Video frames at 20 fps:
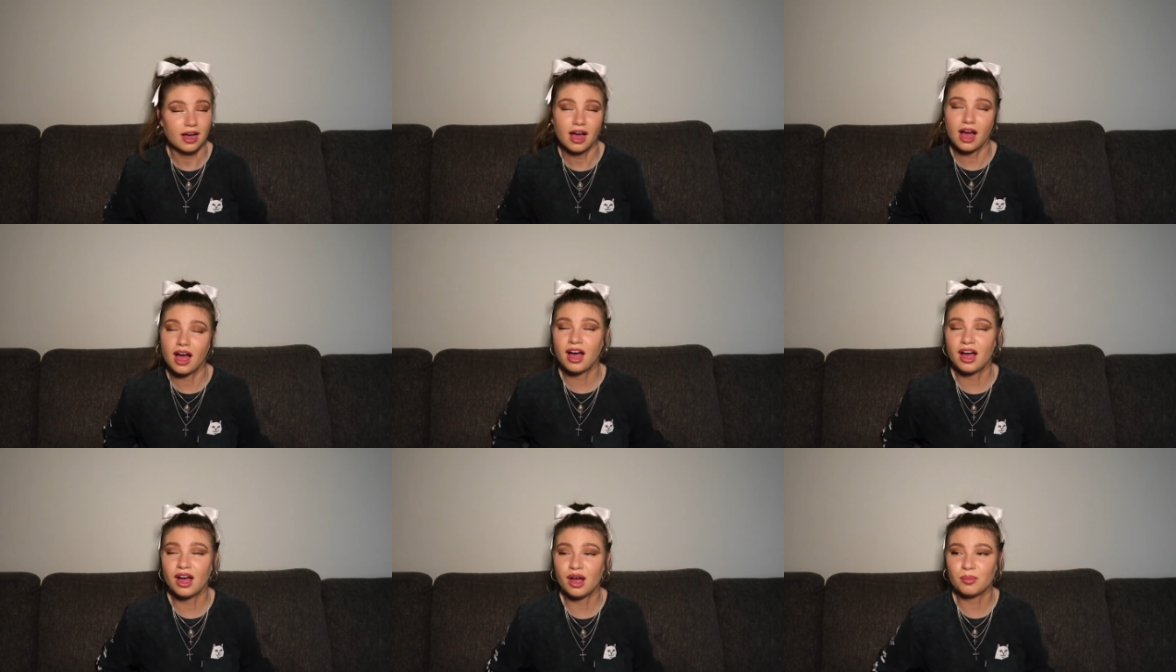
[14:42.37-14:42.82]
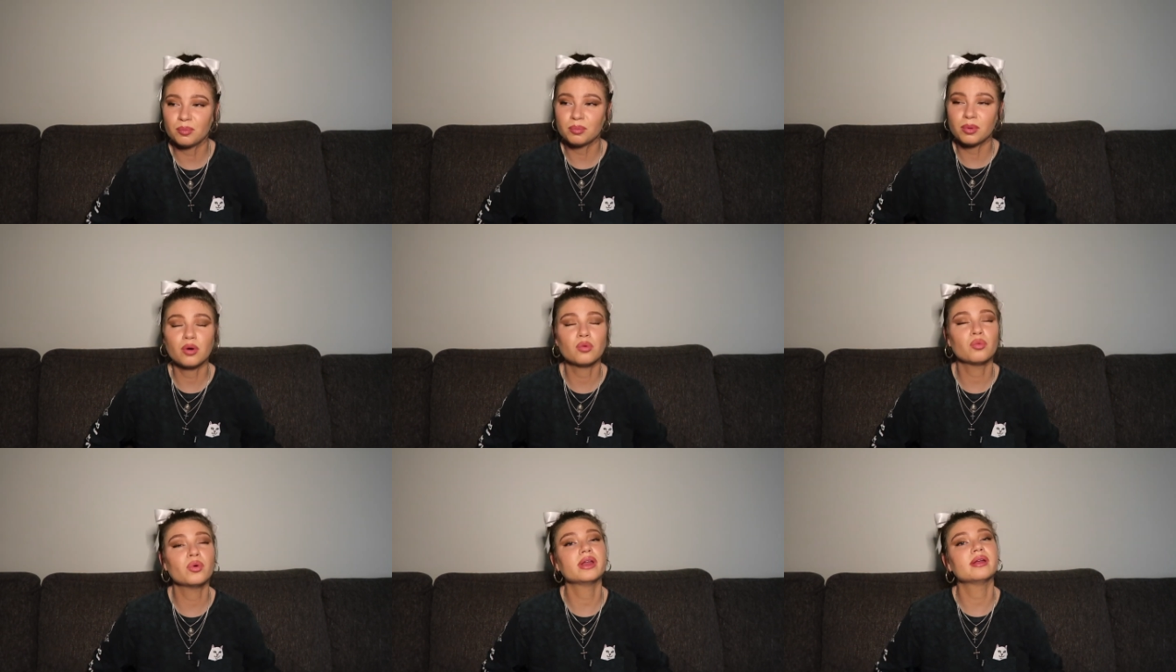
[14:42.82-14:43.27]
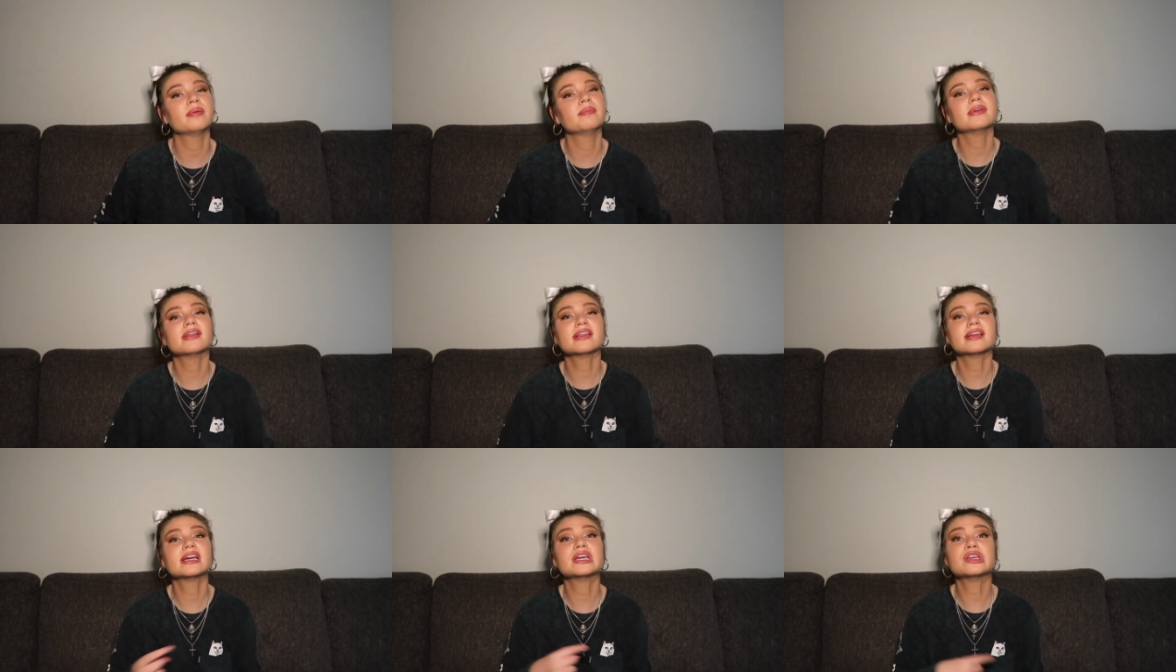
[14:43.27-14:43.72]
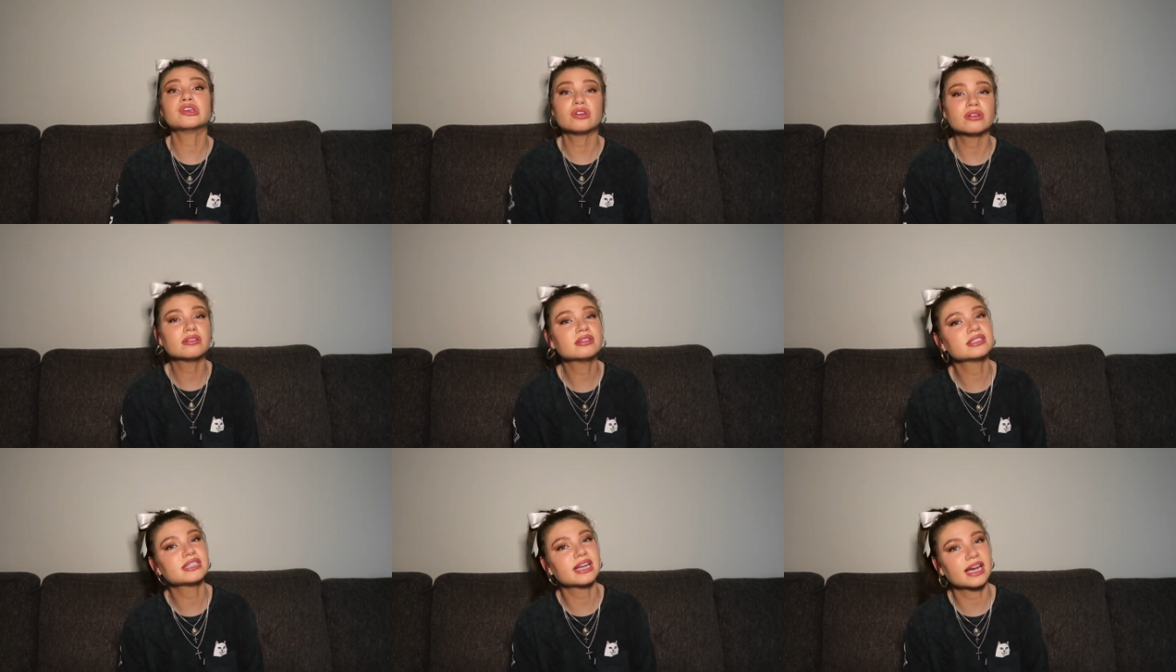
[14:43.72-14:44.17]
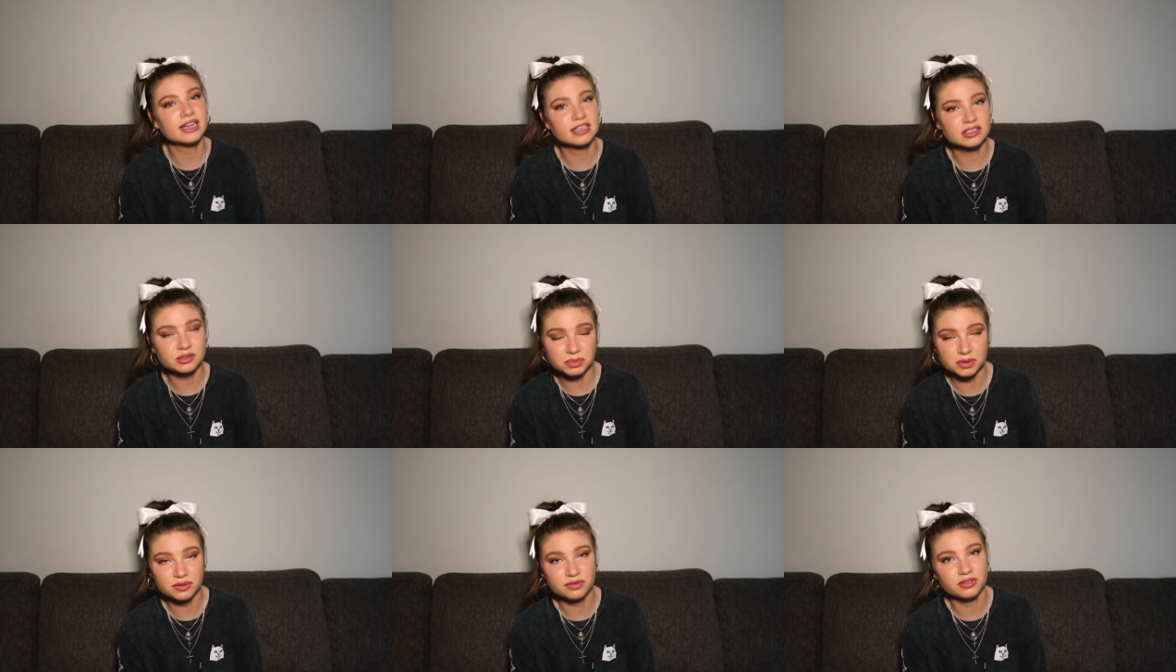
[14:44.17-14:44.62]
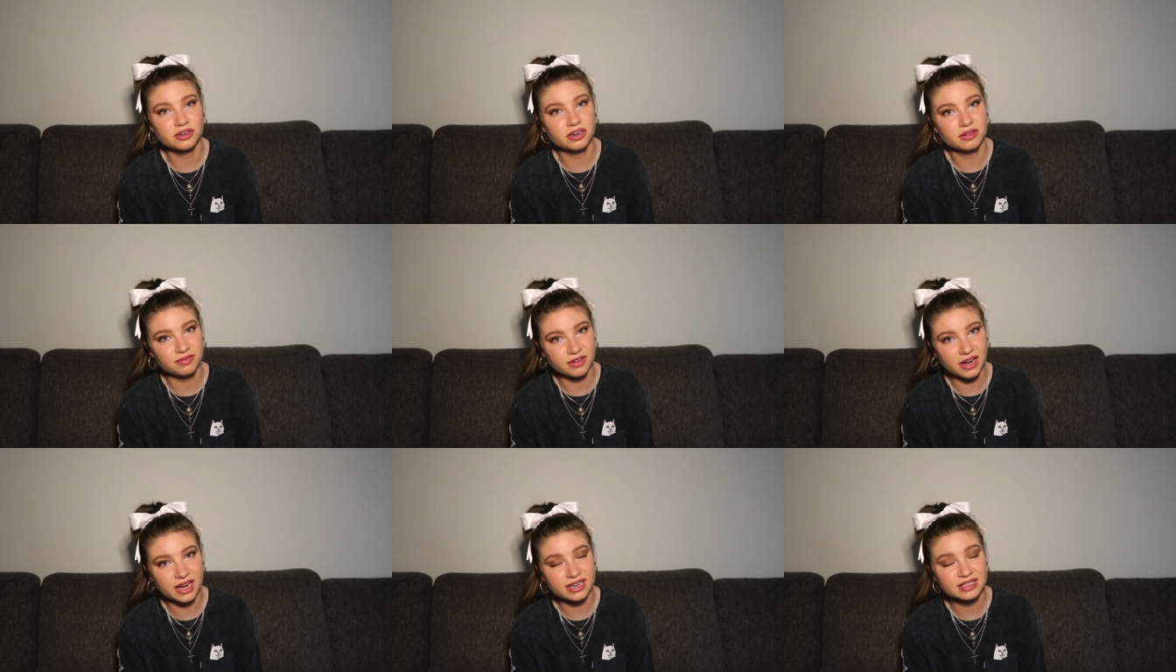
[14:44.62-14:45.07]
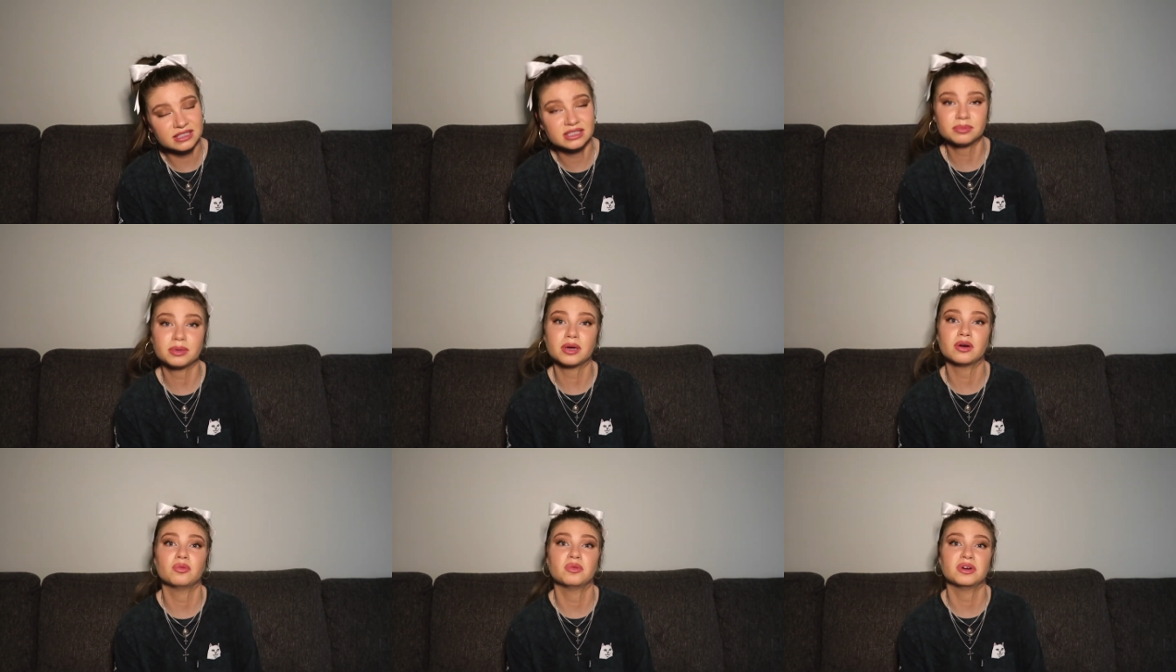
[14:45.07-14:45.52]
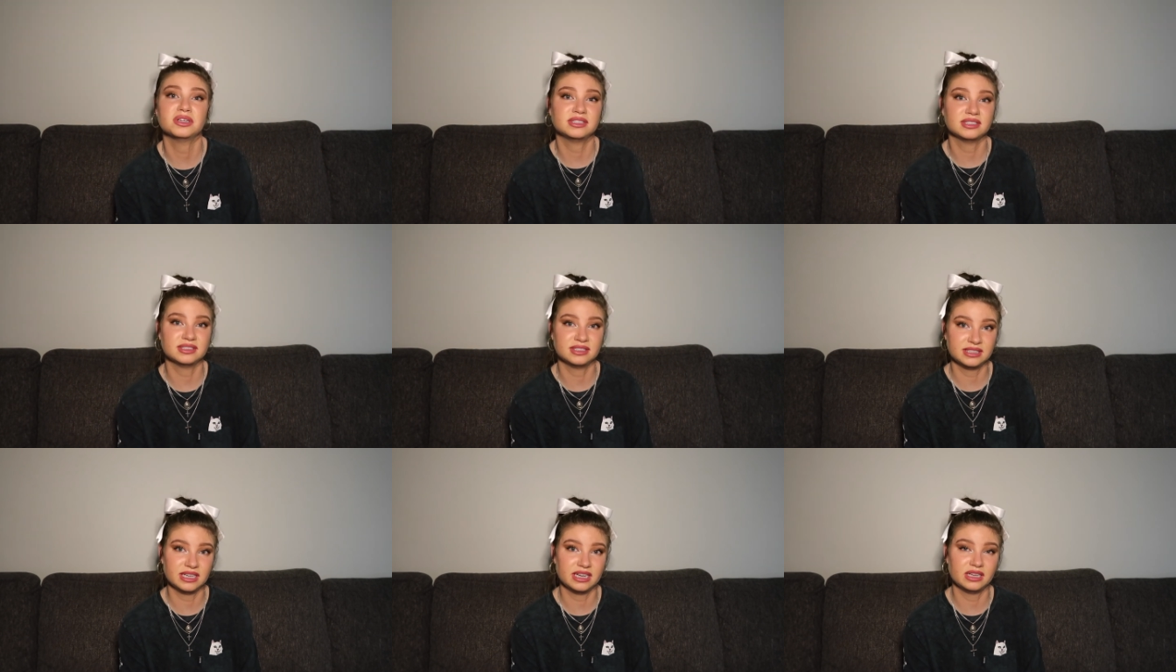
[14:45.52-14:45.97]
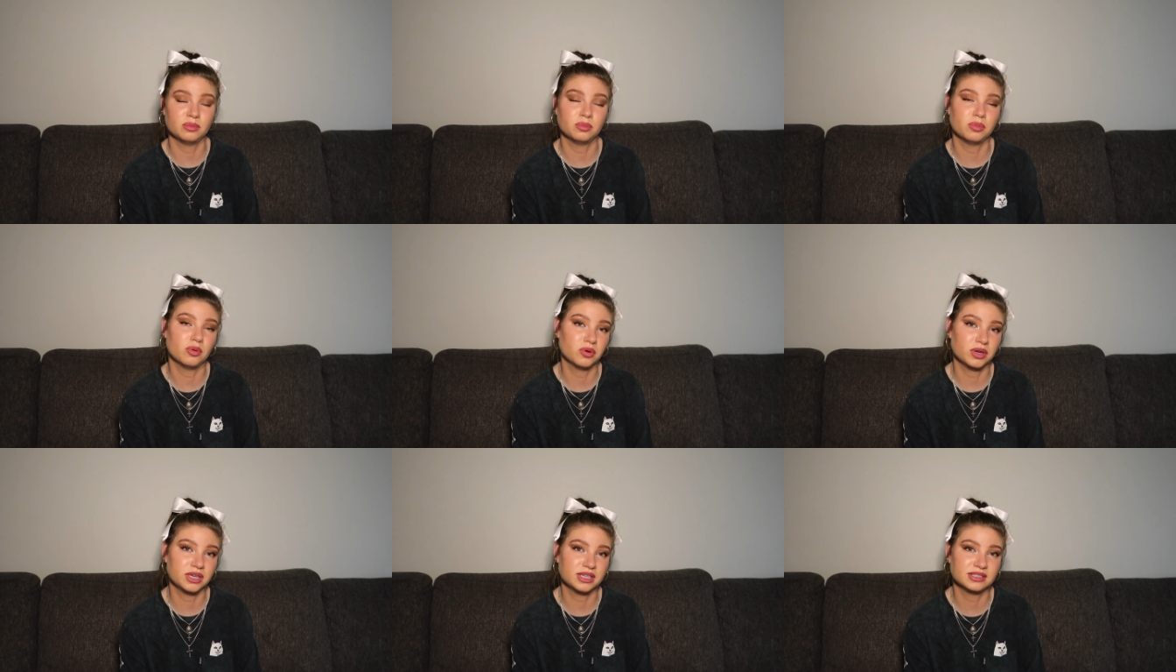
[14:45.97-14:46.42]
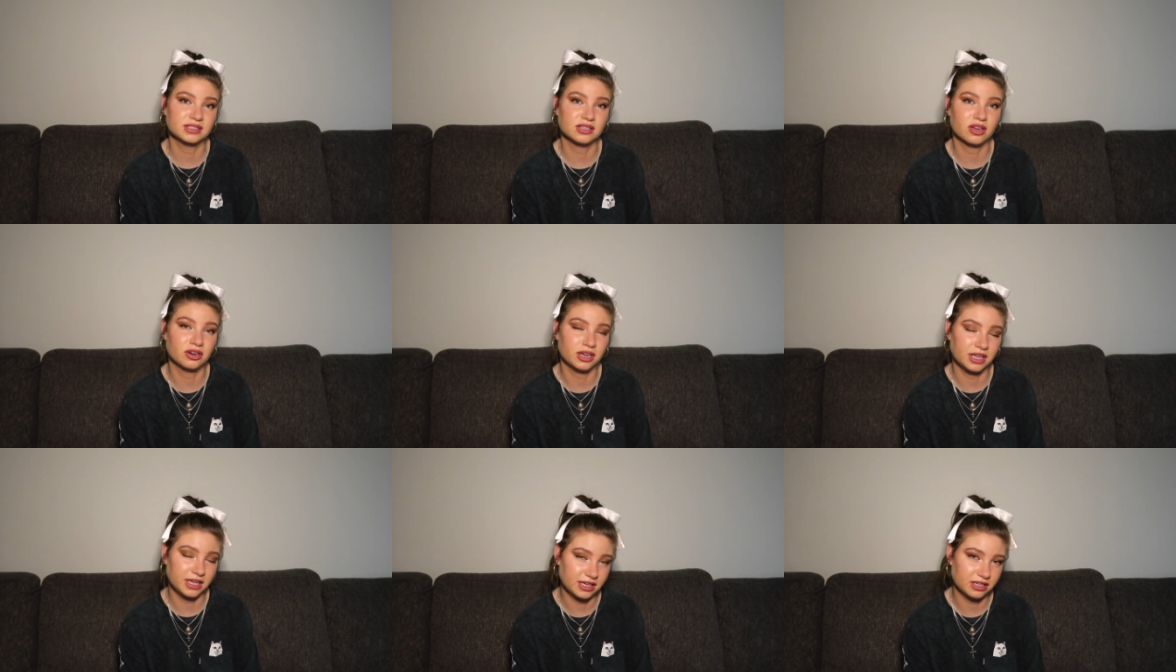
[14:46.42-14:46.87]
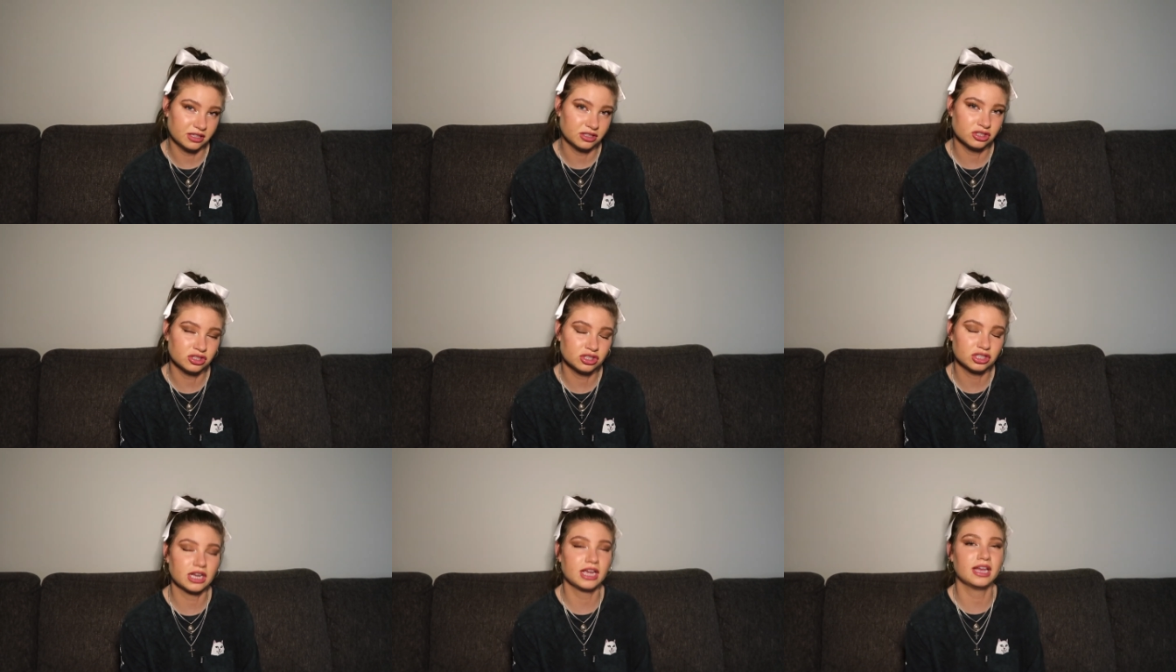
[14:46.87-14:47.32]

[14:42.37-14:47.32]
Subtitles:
But when Amelia used to ask me for advice about what to say to boys on Hinge,